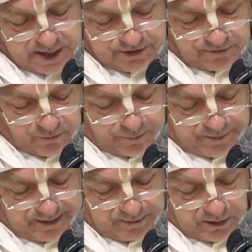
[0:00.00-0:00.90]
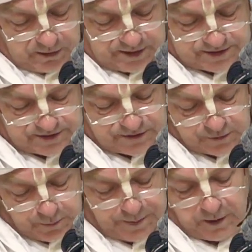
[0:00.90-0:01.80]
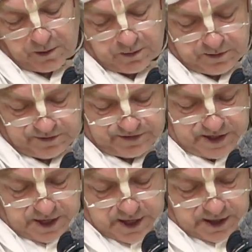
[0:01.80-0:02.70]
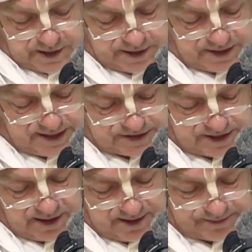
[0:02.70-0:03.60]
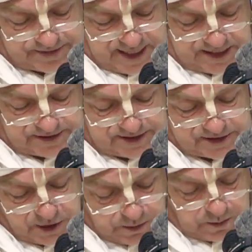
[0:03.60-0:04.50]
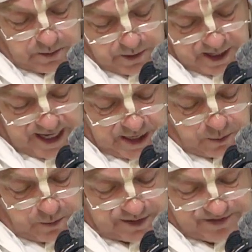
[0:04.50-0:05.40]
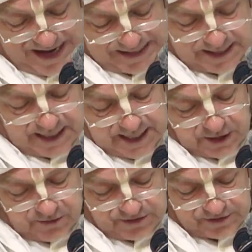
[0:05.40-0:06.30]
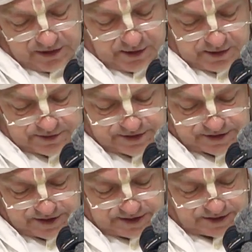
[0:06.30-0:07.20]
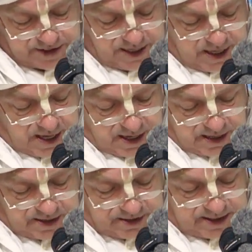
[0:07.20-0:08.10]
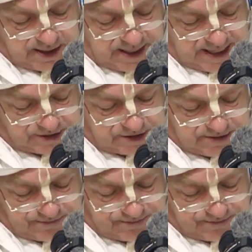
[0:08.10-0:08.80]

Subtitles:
The Supreme Lord is the supercause. Under these circumstances, he who is acting in Krishna consciousness under the direction